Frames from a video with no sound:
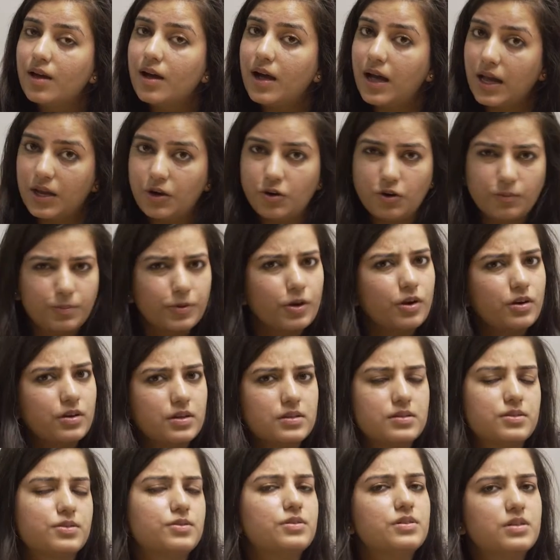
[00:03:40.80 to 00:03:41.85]
I hope you
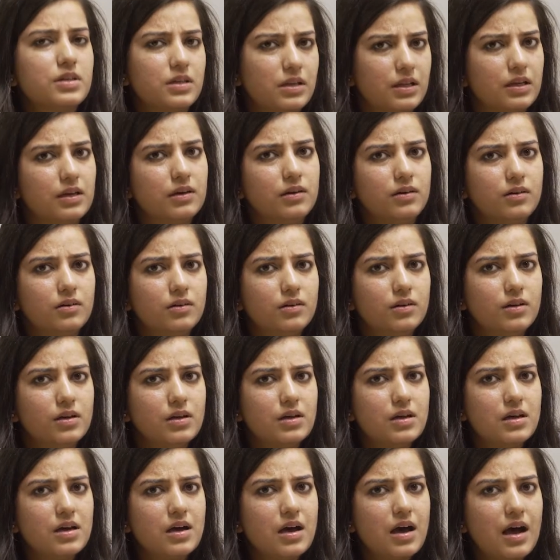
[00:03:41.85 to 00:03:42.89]
understood till here.
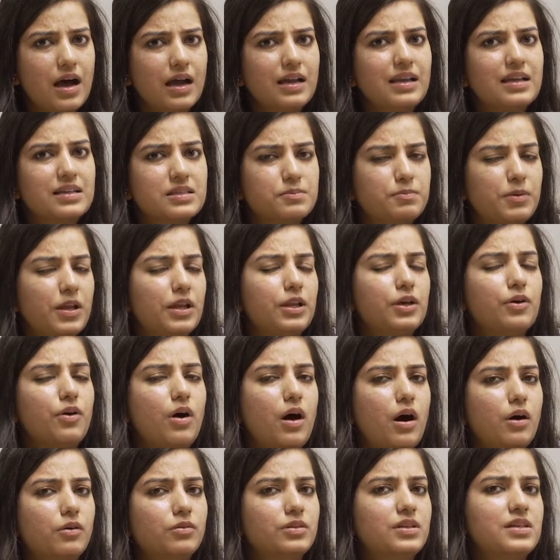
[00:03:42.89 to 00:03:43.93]
I'll explain you
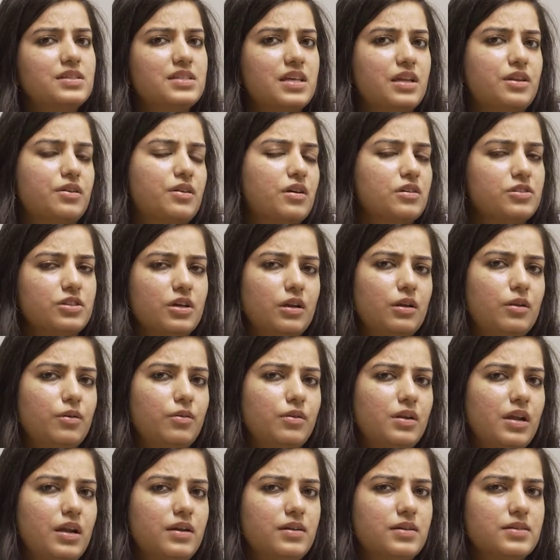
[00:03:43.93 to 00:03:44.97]
how these education
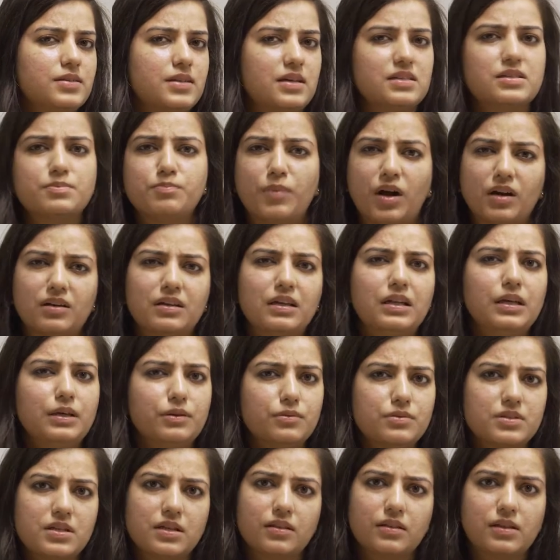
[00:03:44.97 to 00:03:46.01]
loan lenders are smartly
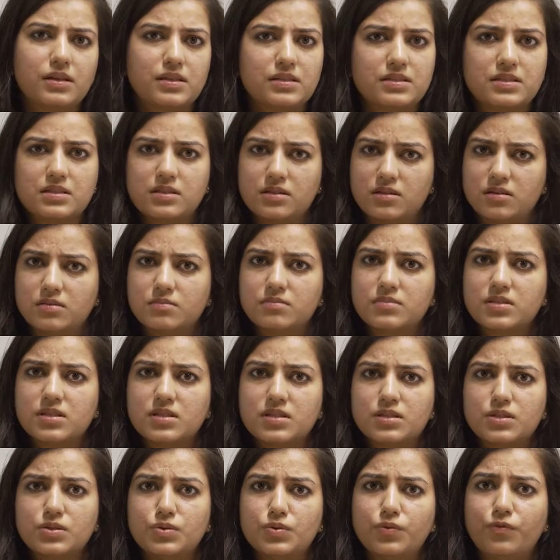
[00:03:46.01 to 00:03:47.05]
using these
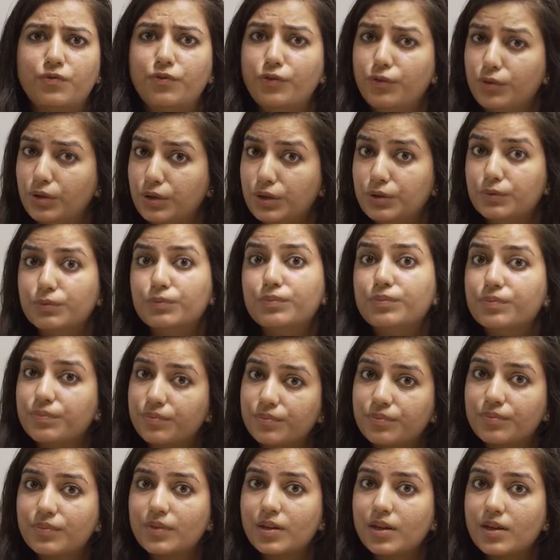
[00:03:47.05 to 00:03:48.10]
terms to fool you.
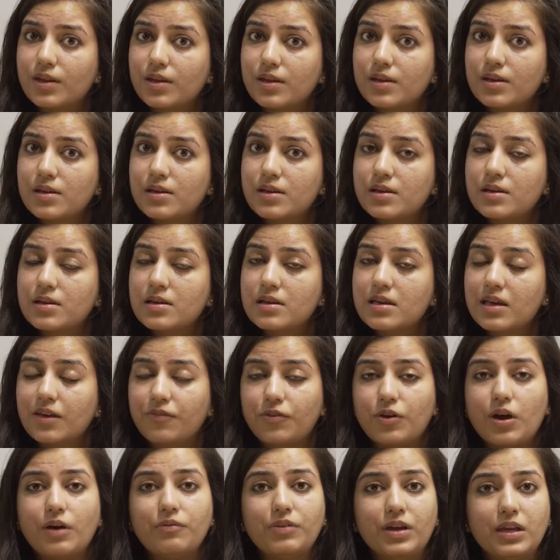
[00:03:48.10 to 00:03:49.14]
If
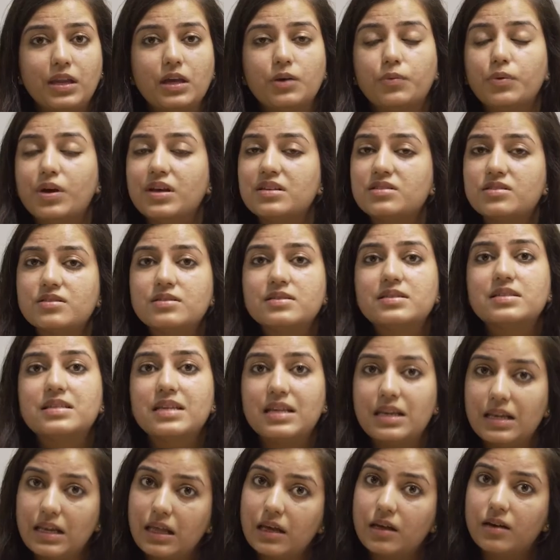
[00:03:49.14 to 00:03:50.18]
you have any questions
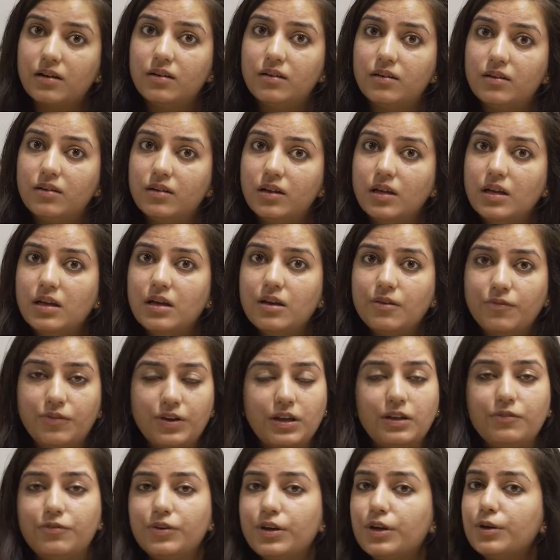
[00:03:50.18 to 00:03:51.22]
still here,
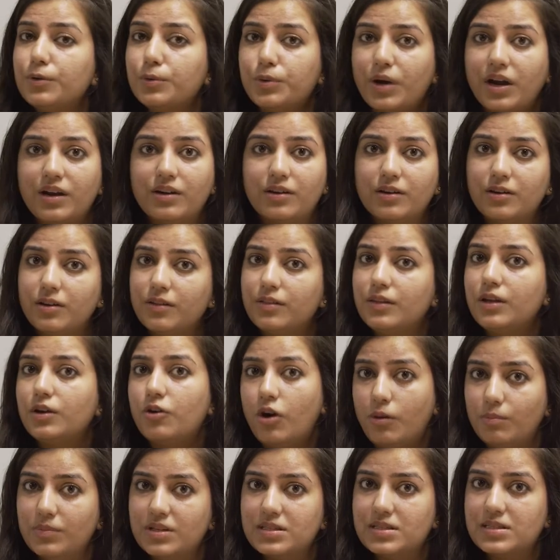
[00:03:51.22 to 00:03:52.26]
feel free to write it in the
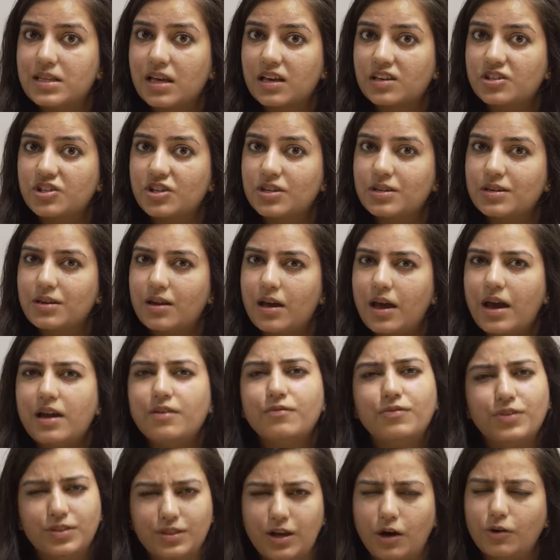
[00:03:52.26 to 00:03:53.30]
comments section,
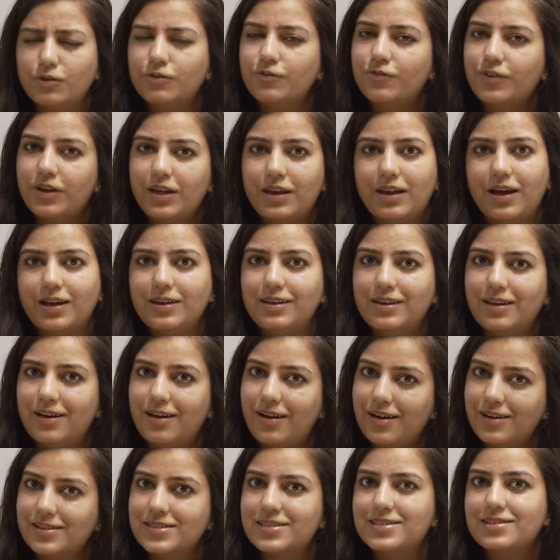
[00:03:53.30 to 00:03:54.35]
and without fail I'll
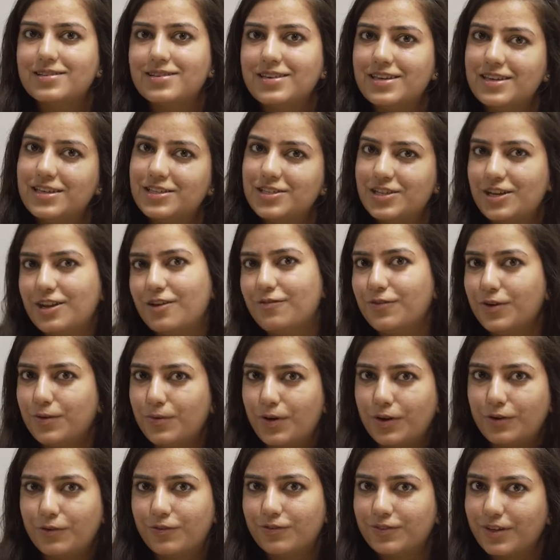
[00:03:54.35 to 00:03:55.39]
answer each and every
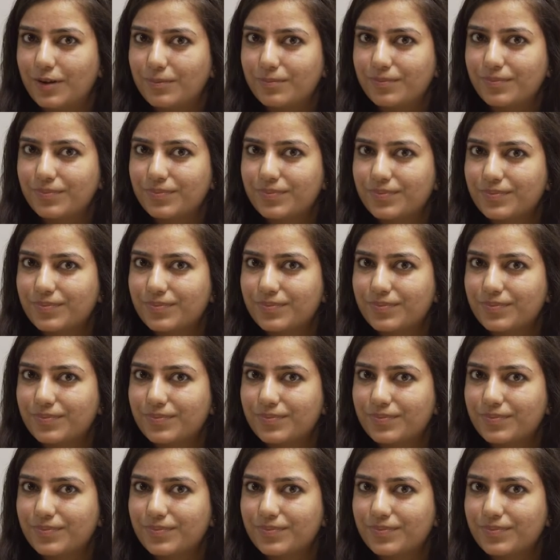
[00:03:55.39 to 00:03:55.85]
one of them.